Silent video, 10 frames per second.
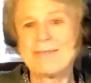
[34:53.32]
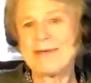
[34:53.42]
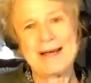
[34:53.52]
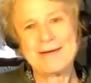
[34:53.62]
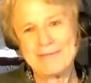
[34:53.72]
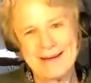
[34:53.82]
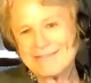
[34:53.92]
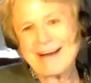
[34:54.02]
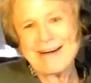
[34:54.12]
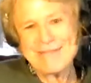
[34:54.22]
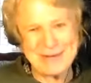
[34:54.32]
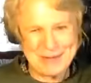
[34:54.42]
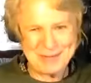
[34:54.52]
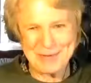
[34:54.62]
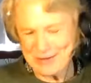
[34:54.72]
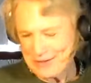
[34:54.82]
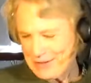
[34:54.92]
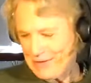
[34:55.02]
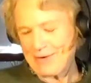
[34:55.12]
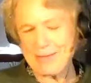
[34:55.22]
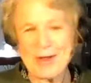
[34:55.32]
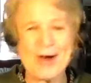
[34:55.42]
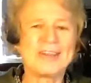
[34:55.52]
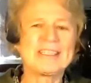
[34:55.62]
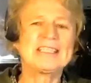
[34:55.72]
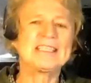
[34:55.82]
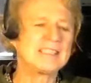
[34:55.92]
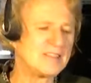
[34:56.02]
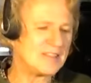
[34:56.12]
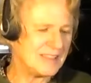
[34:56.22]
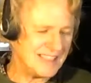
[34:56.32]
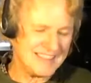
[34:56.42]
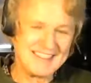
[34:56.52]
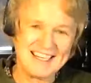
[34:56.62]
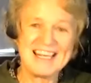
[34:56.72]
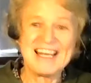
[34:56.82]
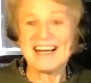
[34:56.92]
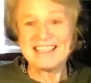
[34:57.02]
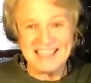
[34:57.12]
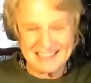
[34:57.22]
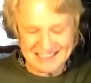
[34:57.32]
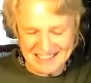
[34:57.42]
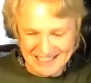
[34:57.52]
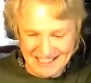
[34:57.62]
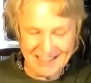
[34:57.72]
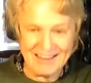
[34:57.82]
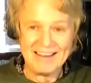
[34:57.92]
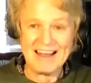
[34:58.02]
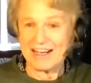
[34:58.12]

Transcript: I mean, I, I, I wrote the book from the heart, and it is totally and utterly mm.